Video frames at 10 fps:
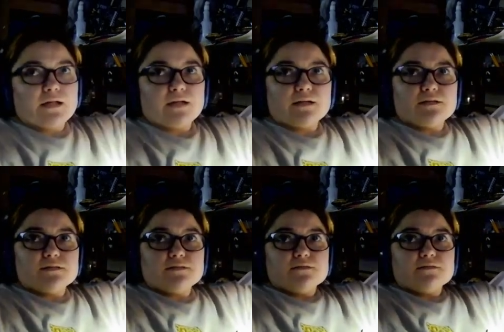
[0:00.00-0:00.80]

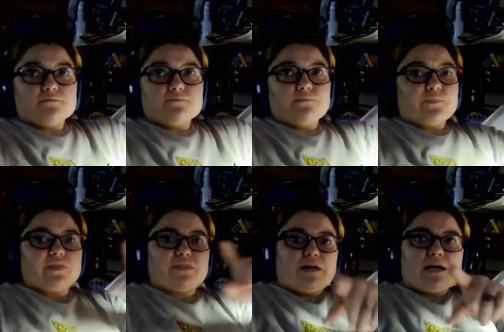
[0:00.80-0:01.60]
And
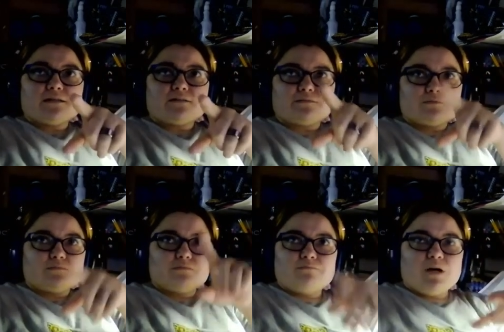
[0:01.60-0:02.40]
that,
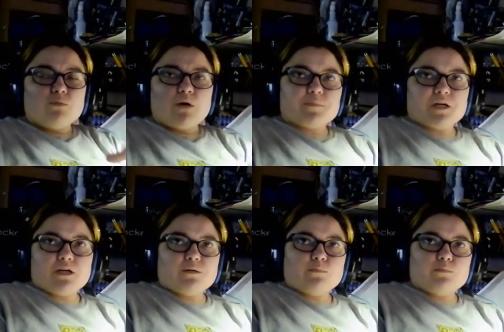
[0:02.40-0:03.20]
my
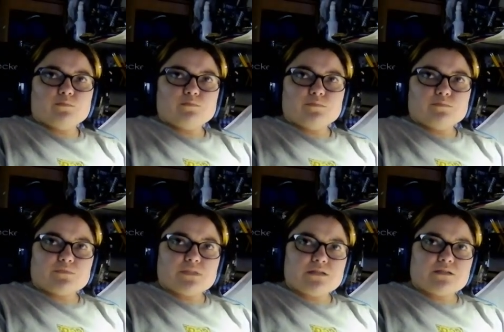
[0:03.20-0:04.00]
webcam
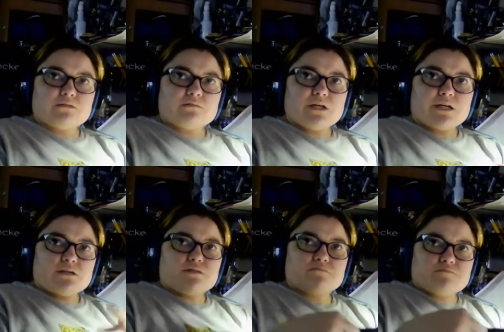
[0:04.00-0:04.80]
doesn't
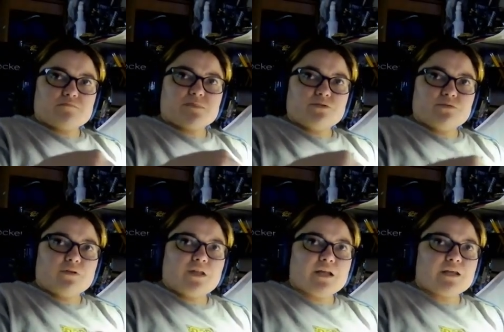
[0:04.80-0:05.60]
like do the
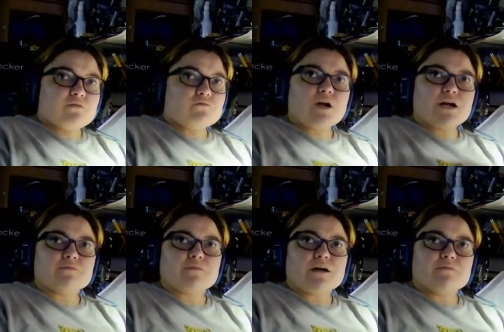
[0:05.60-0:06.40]
lighting right
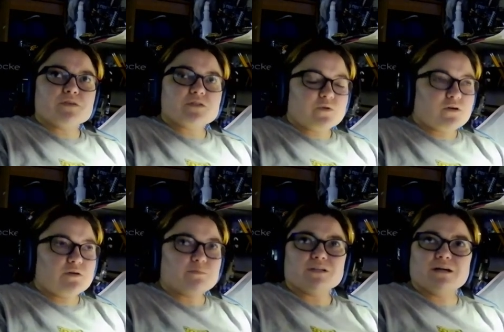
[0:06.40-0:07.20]
if I have this one
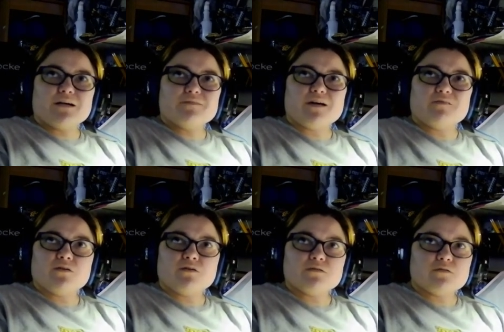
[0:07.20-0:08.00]
on, but I have to have it
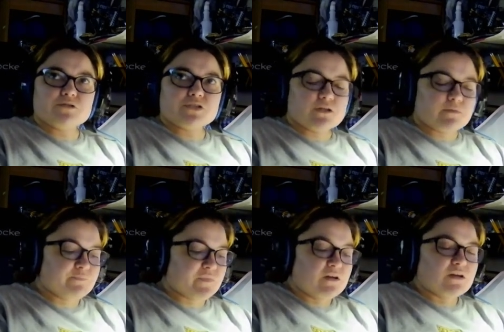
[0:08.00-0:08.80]
on to crochet,
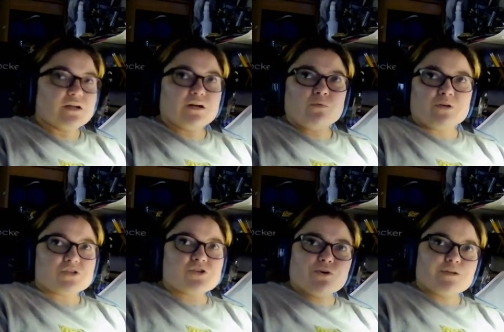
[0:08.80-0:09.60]
and I don't want
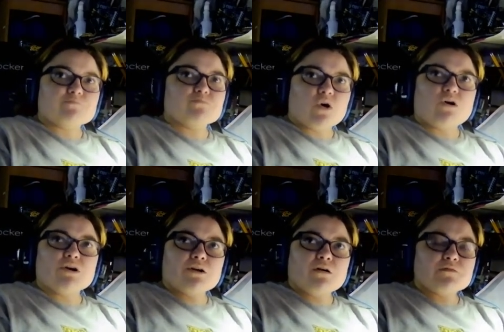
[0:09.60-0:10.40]
to turn it
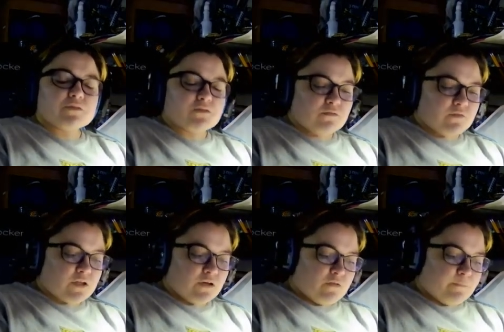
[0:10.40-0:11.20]
on and off to do the
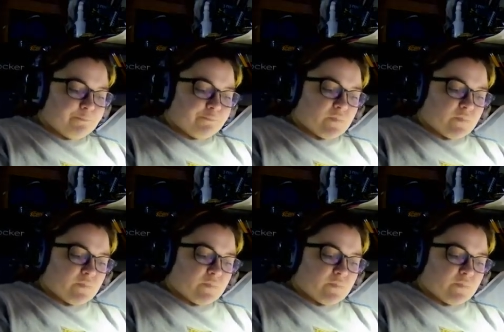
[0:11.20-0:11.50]
video.